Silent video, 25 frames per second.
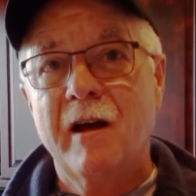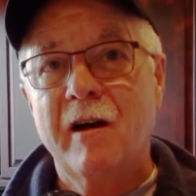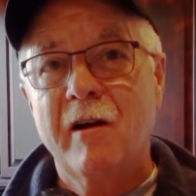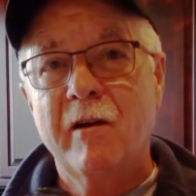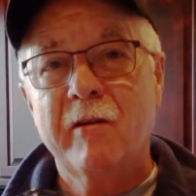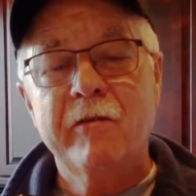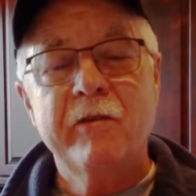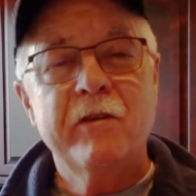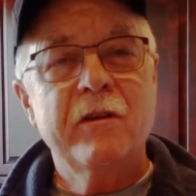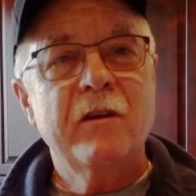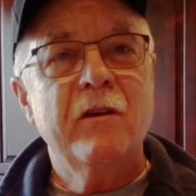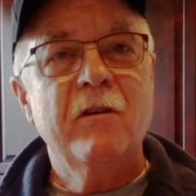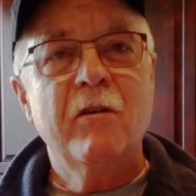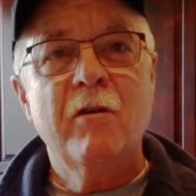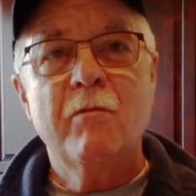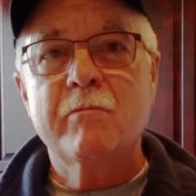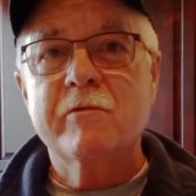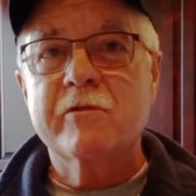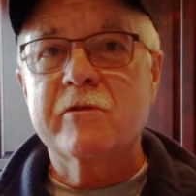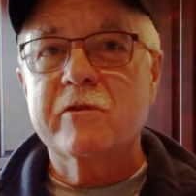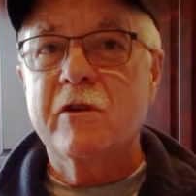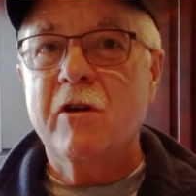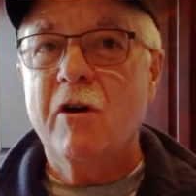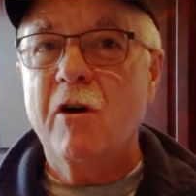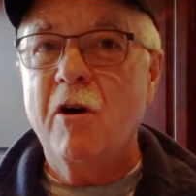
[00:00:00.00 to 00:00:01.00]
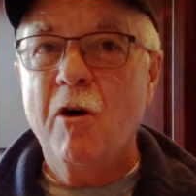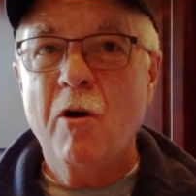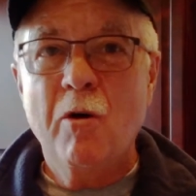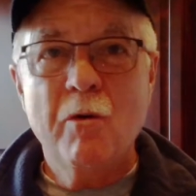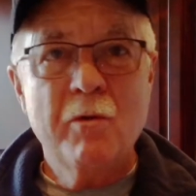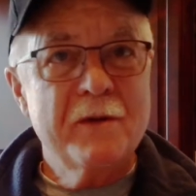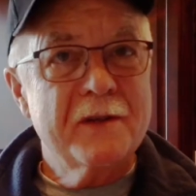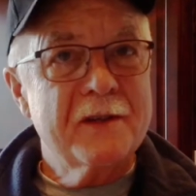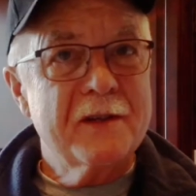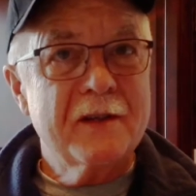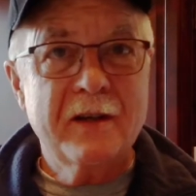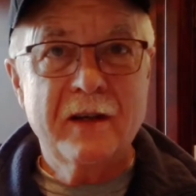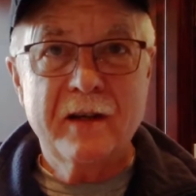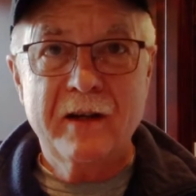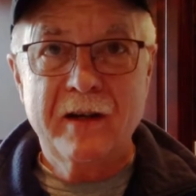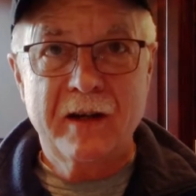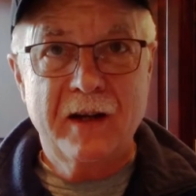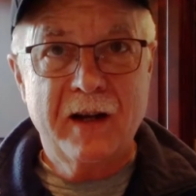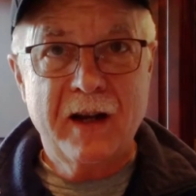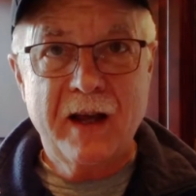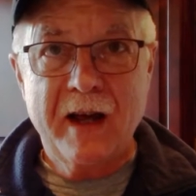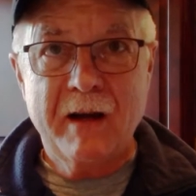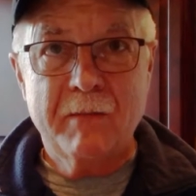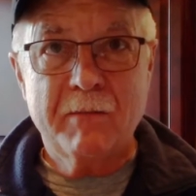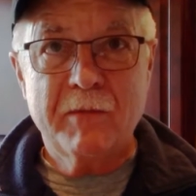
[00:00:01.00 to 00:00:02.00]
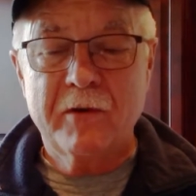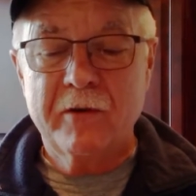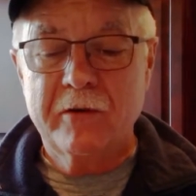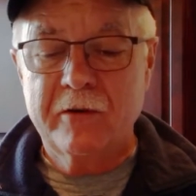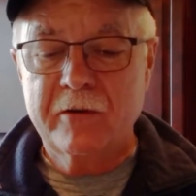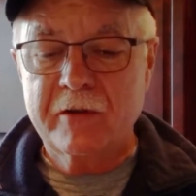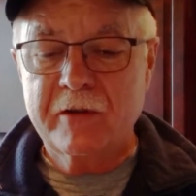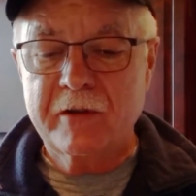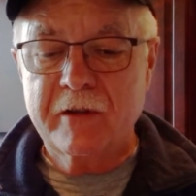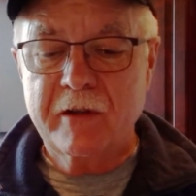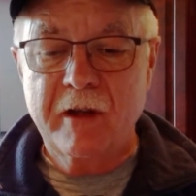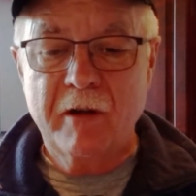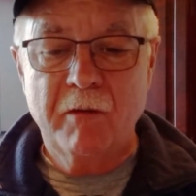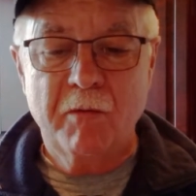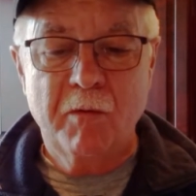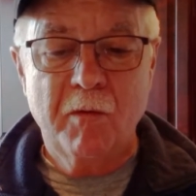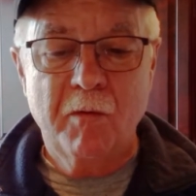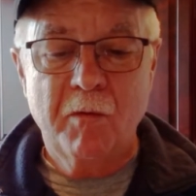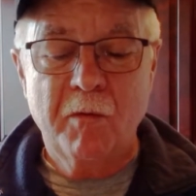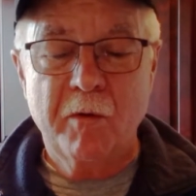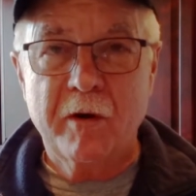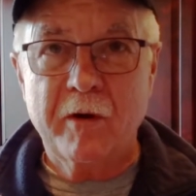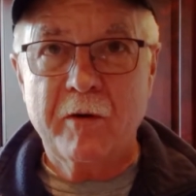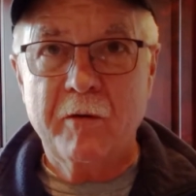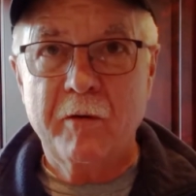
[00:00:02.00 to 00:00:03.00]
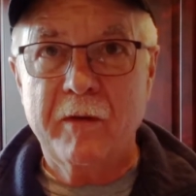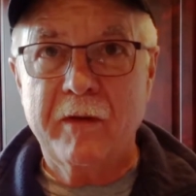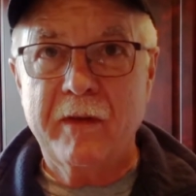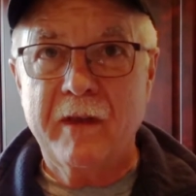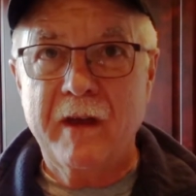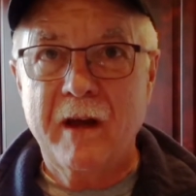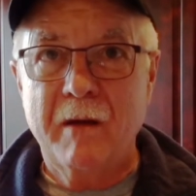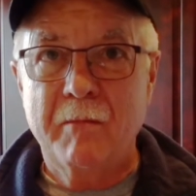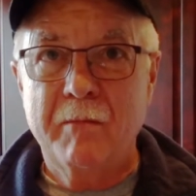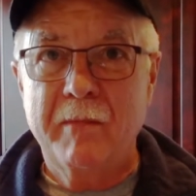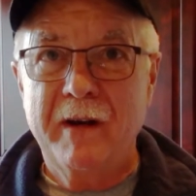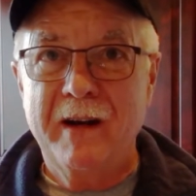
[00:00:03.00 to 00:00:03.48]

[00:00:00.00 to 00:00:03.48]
However, you can almost always get adapters that will work with that.